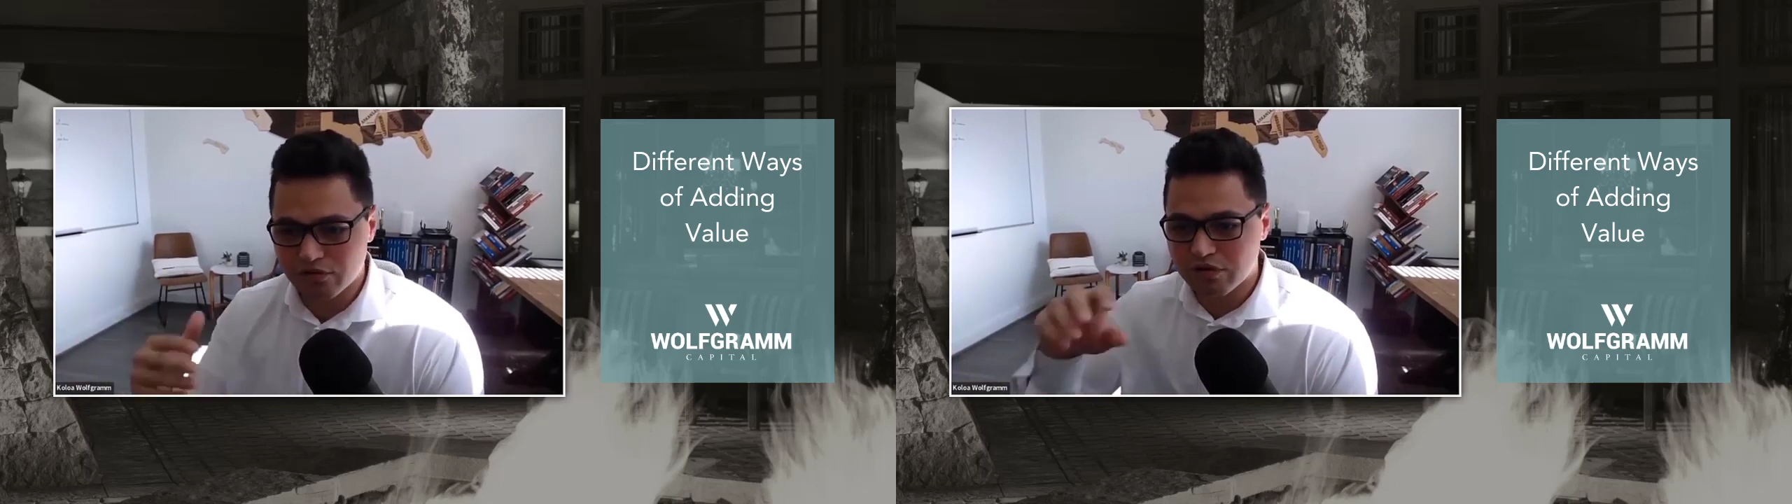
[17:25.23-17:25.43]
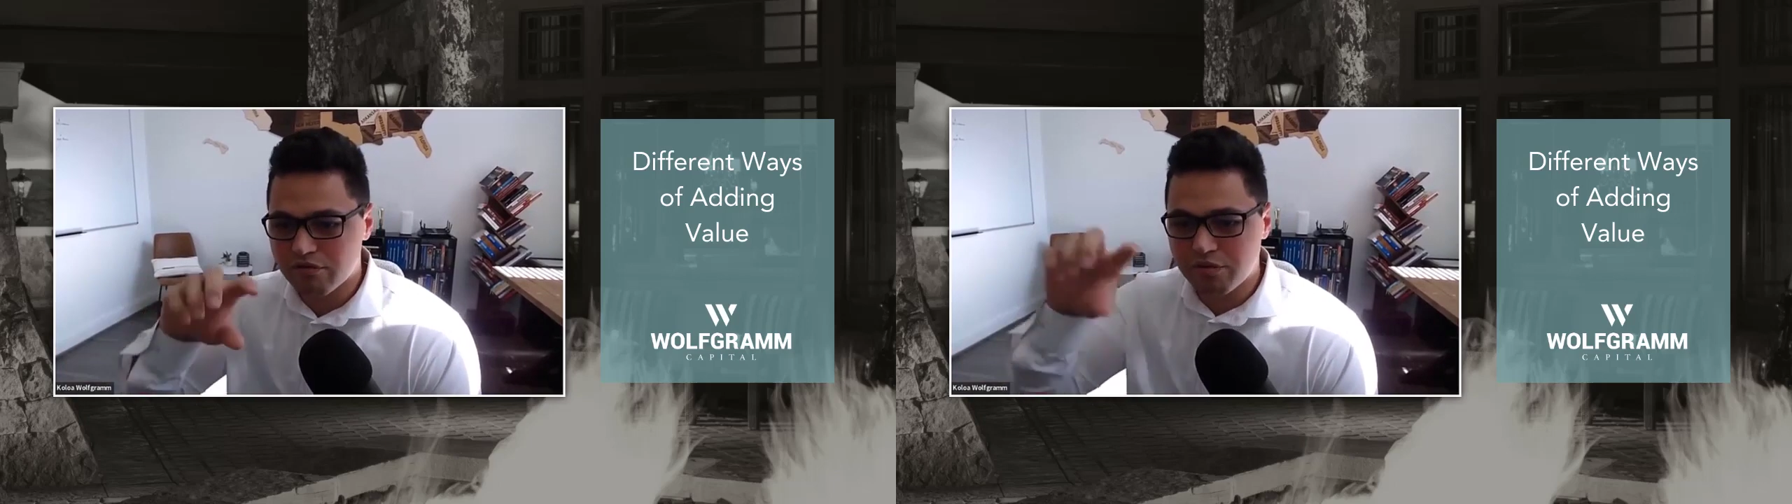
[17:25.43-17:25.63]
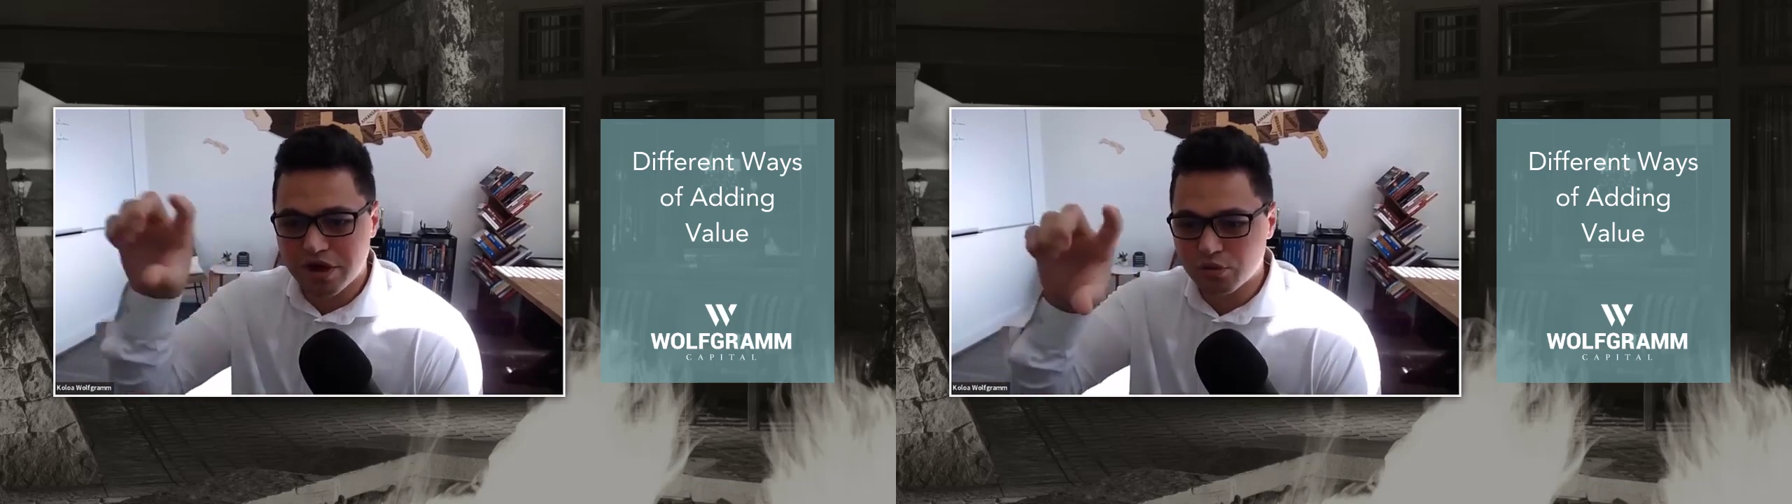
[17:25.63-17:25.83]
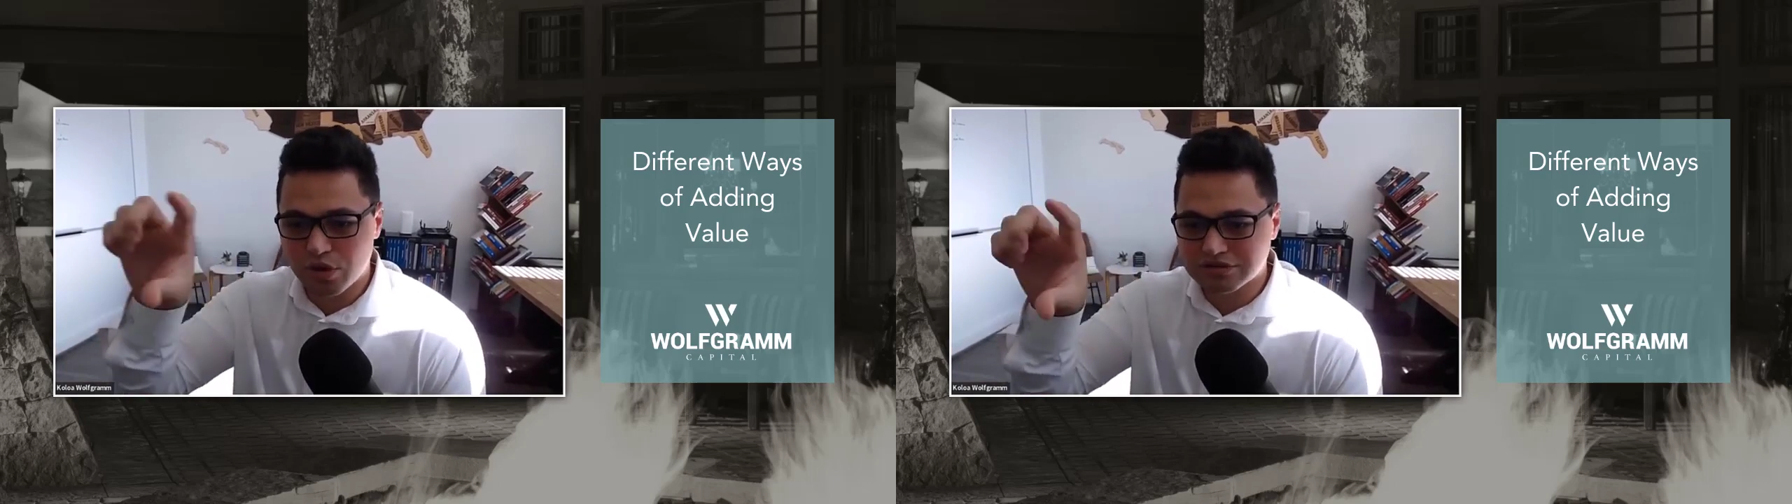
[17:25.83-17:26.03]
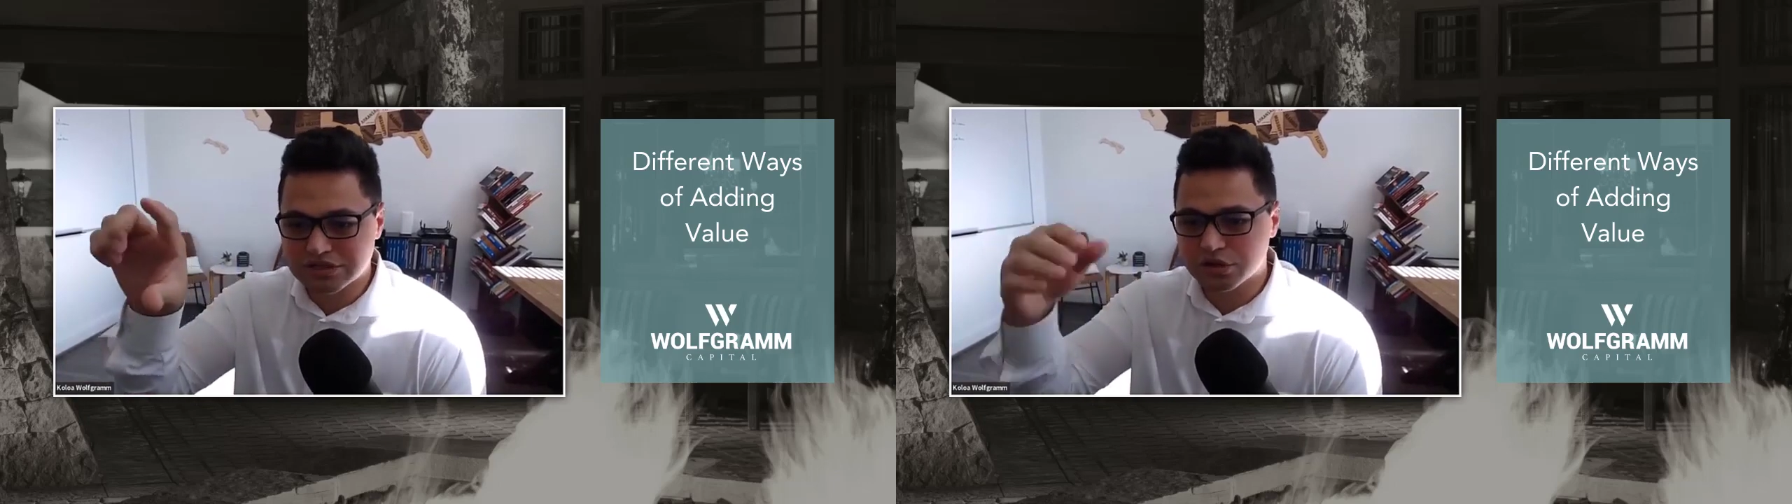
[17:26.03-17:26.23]
from
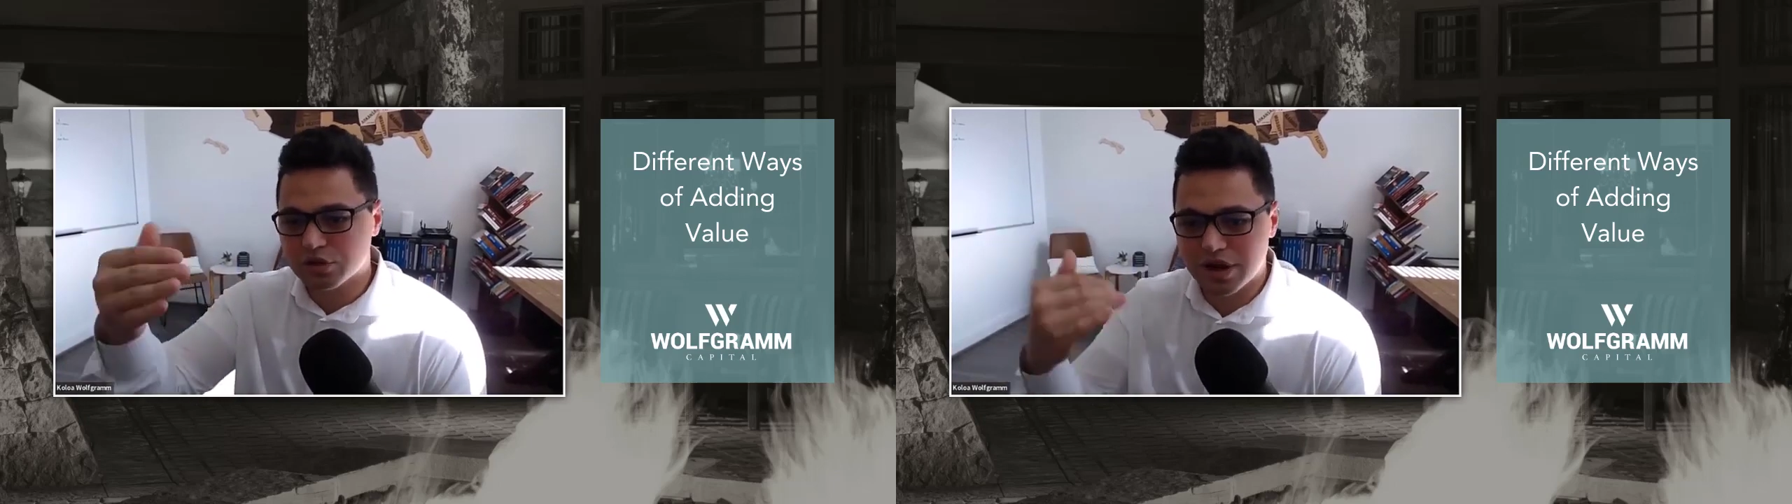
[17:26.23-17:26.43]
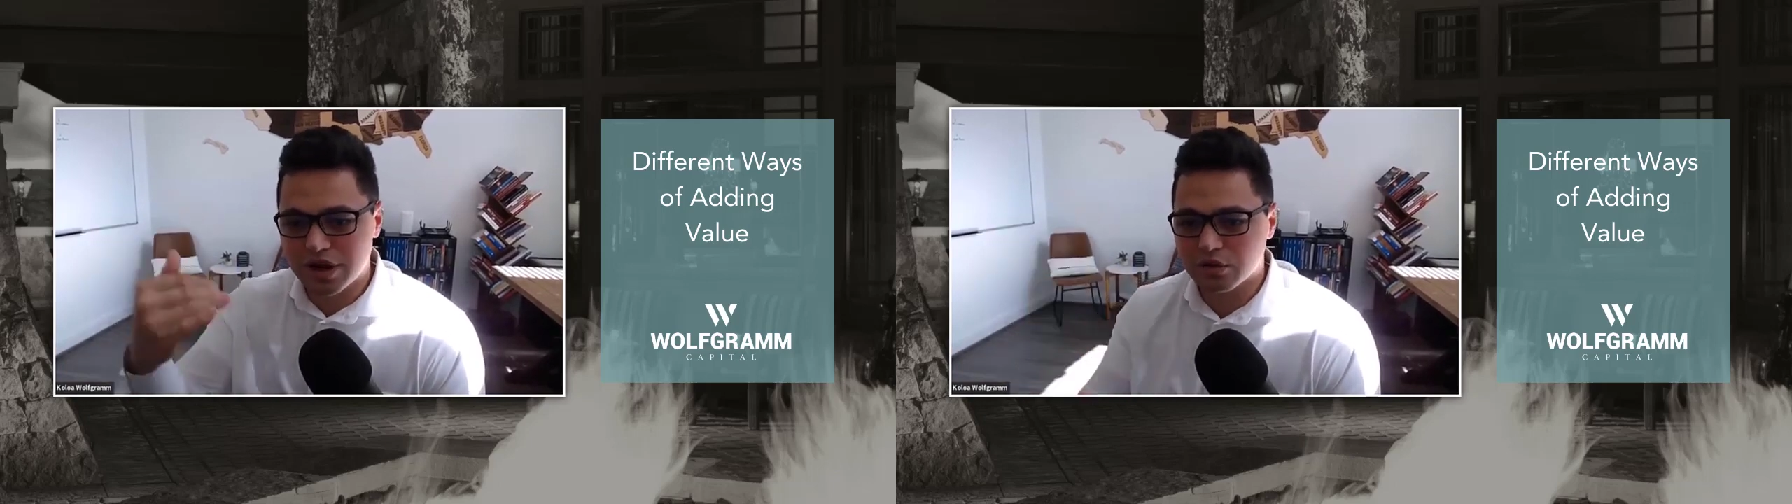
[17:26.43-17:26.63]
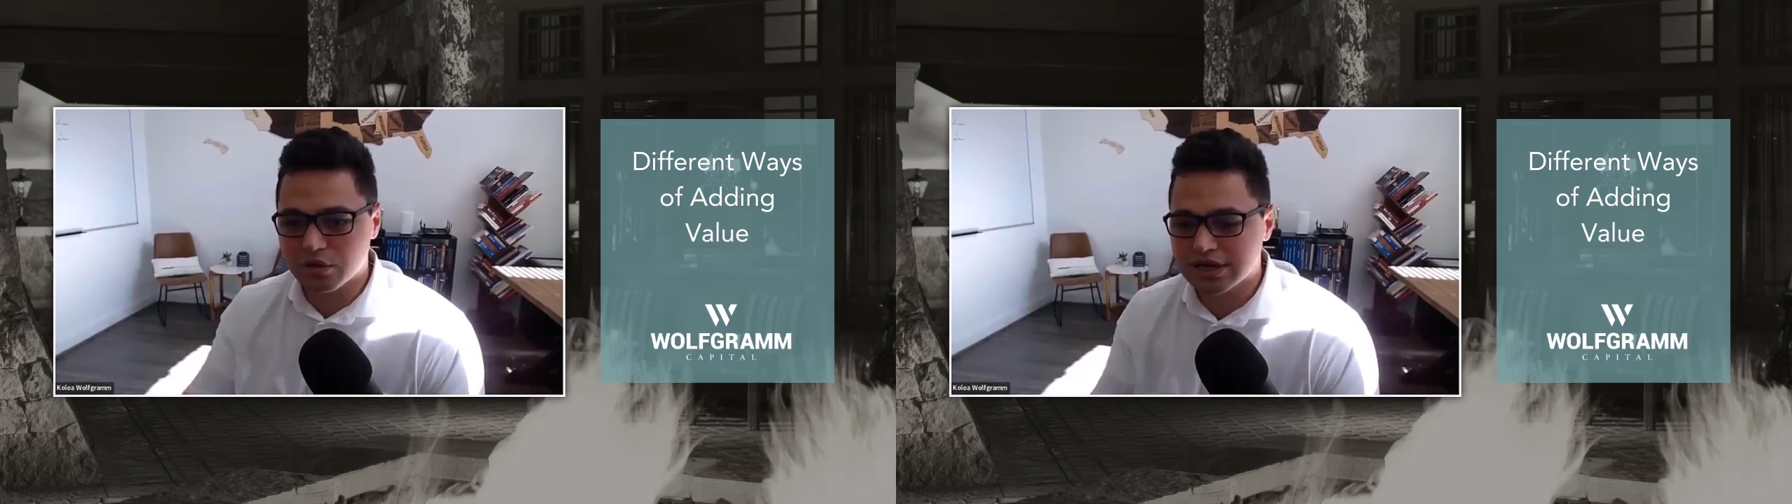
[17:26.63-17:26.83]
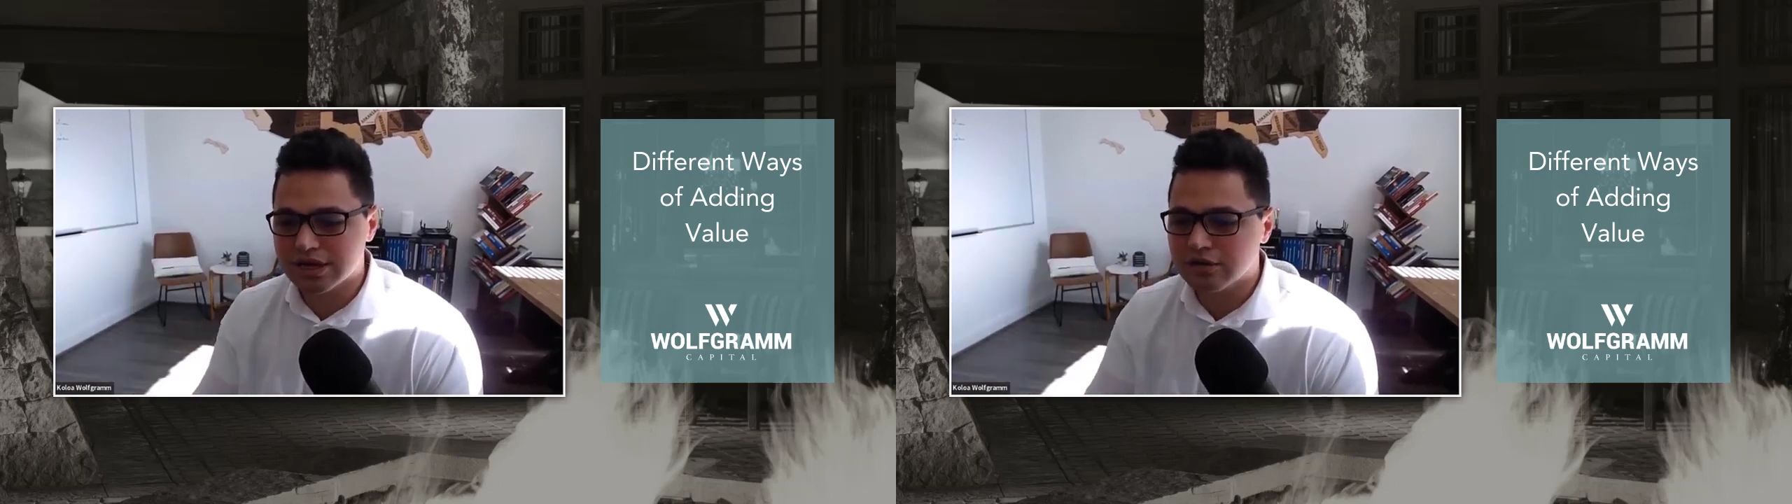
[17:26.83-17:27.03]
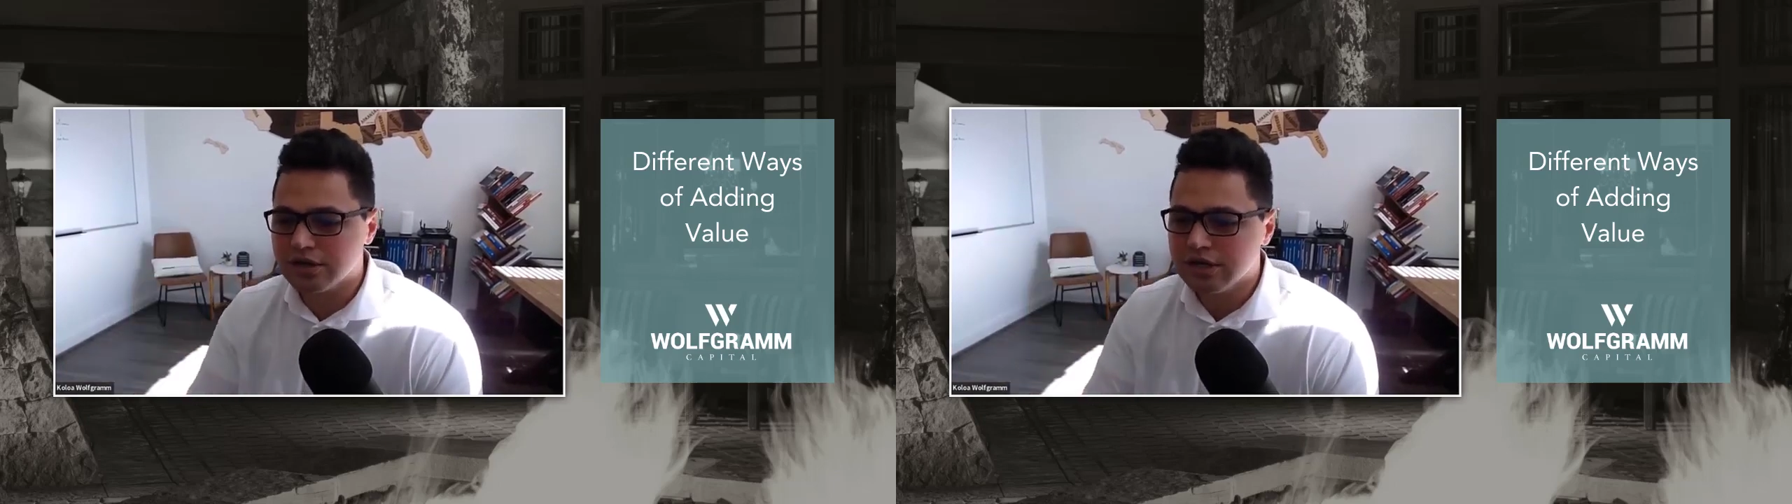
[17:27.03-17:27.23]
whatever tier you're at going
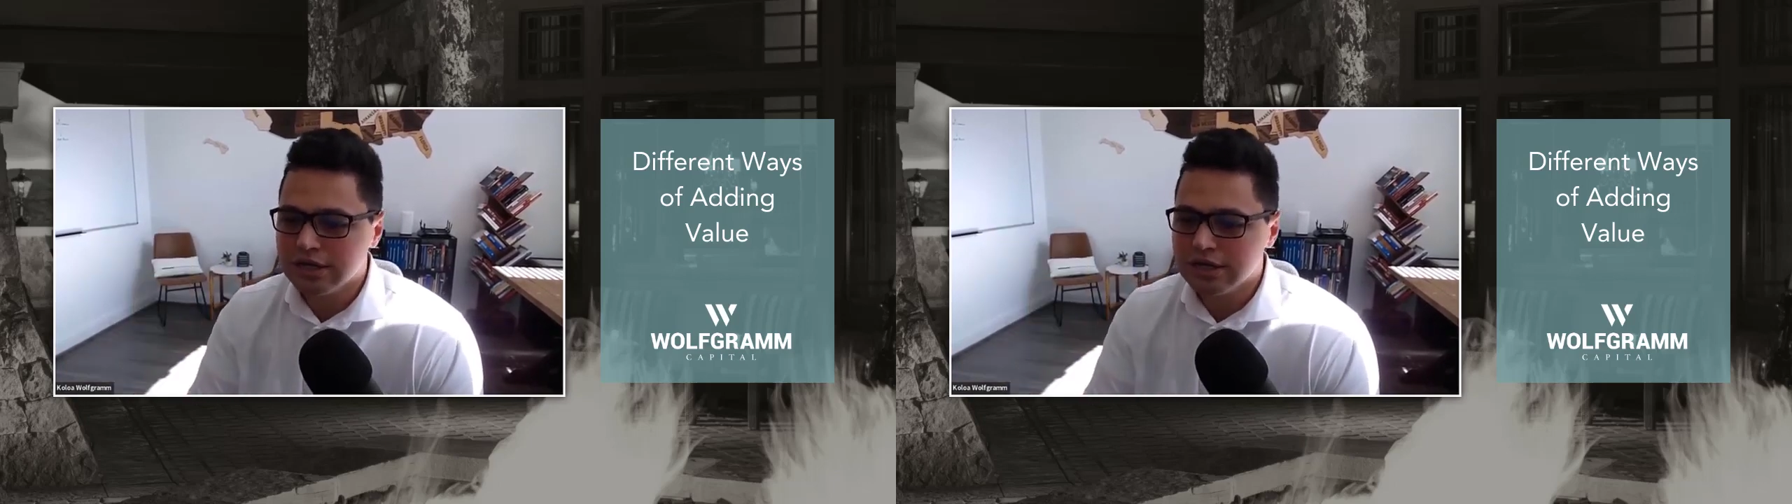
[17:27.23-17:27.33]
down.